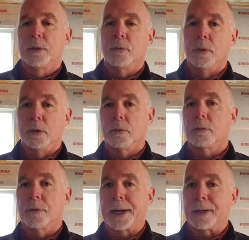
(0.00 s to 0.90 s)
will
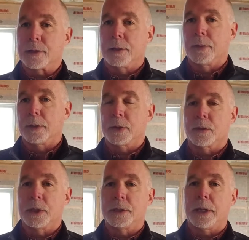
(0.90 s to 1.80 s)
range somewhere
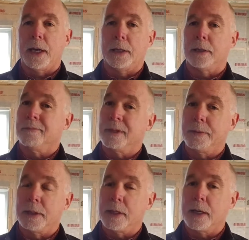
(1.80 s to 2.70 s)
between 10 and
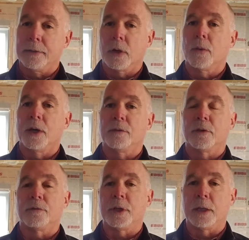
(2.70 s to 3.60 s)
maybe not even quite
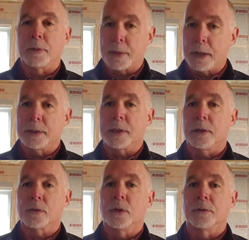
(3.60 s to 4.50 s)
15, but probably 10
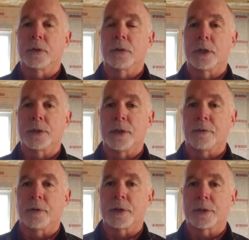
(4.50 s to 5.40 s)
or 12 degrees
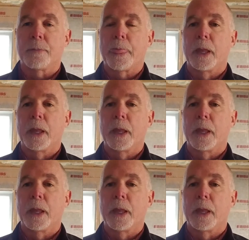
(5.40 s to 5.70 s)
difference